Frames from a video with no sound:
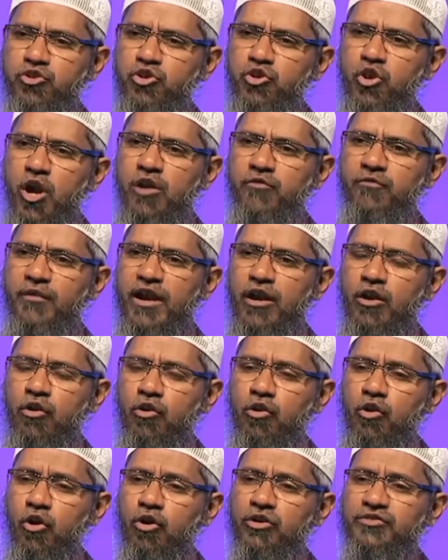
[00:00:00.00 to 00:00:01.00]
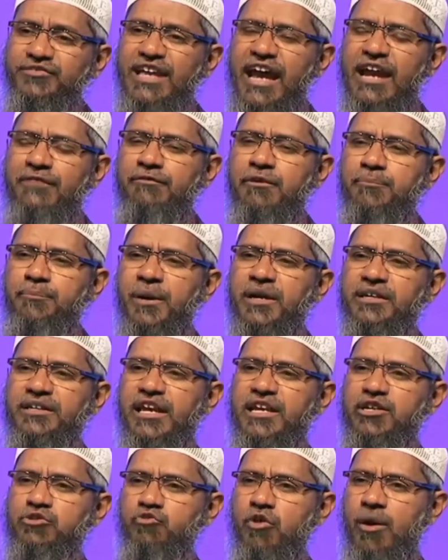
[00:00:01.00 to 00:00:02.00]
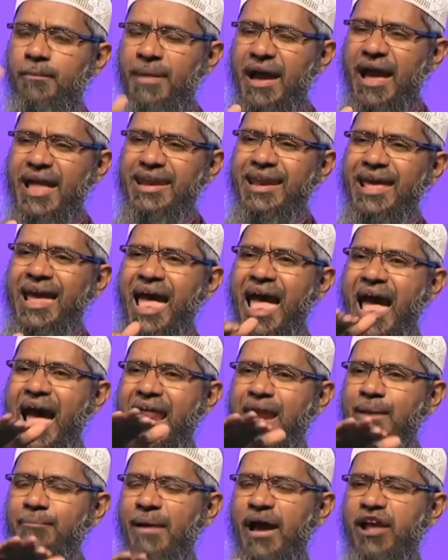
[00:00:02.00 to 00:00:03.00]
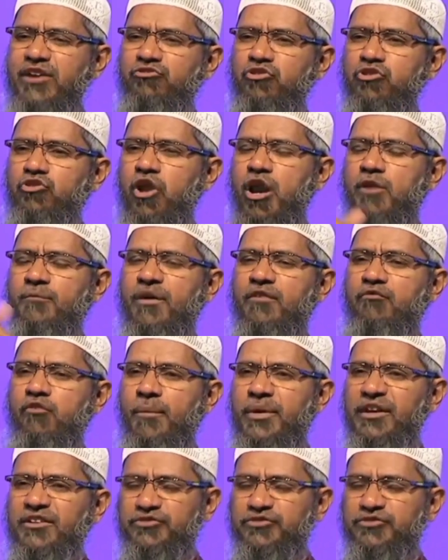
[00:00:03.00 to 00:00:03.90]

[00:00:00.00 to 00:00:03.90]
not wear clothes that which pertain to a man, and a man should not wear women's